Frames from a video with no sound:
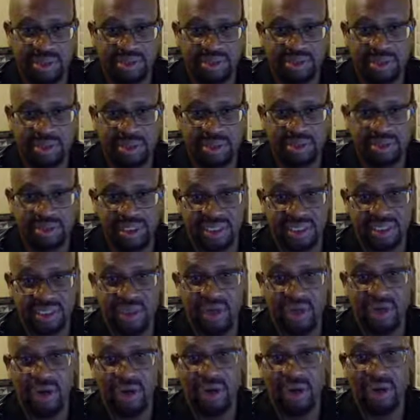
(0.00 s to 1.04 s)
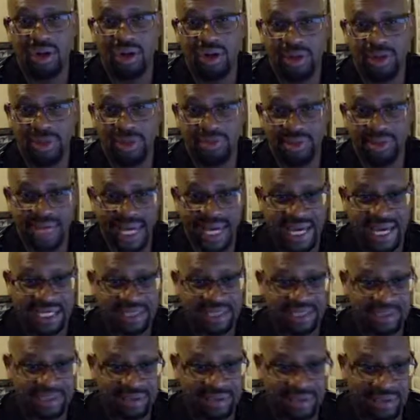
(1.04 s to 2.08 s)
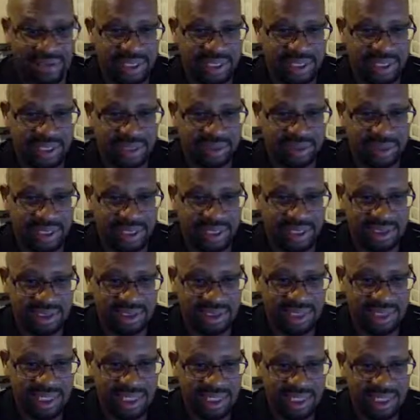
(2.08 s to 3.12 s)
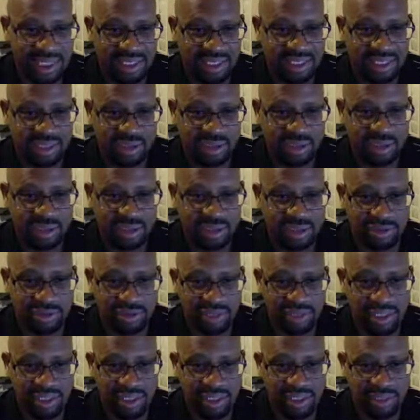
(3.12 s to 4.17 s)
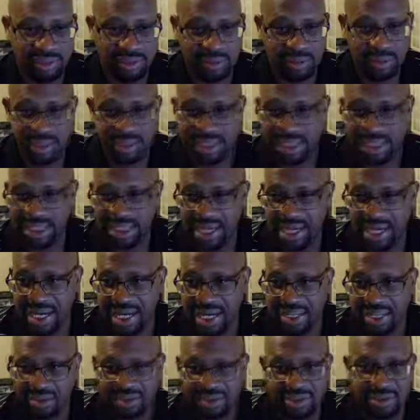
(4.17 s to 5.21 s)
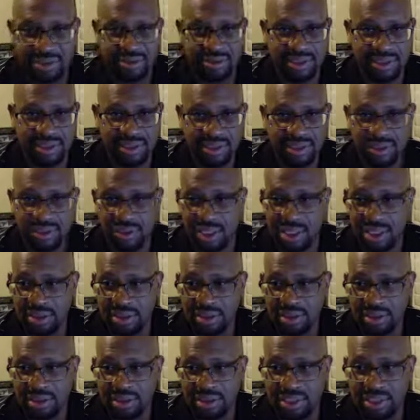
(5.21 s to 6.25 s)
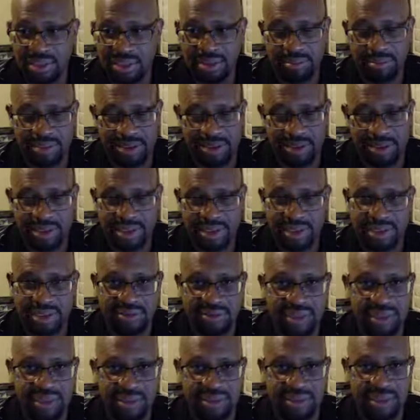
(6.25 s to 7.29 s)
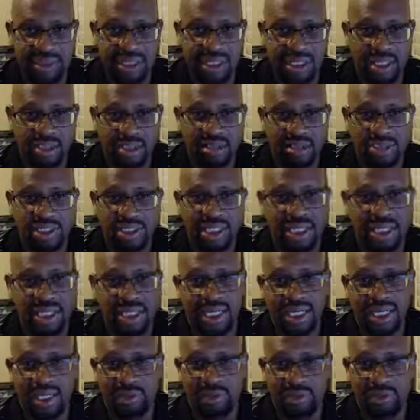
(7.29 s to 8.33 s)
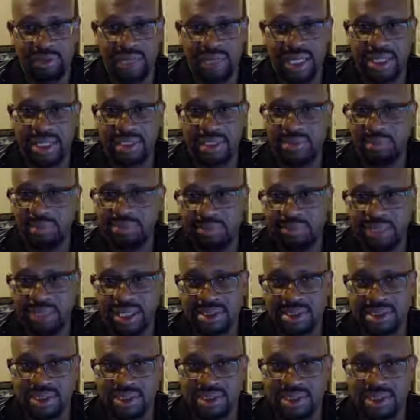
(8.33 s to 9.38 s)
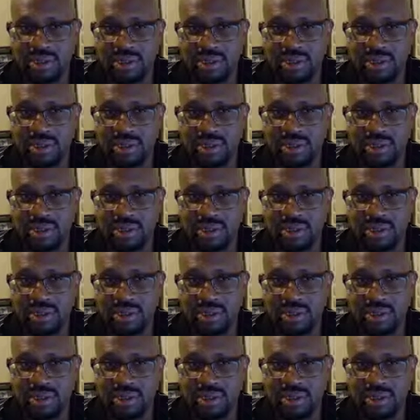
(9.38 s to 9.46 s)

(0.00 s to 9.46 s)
involved in all of that, okay? Because this crossover here was at a high of $72, call it $73, and it ran basically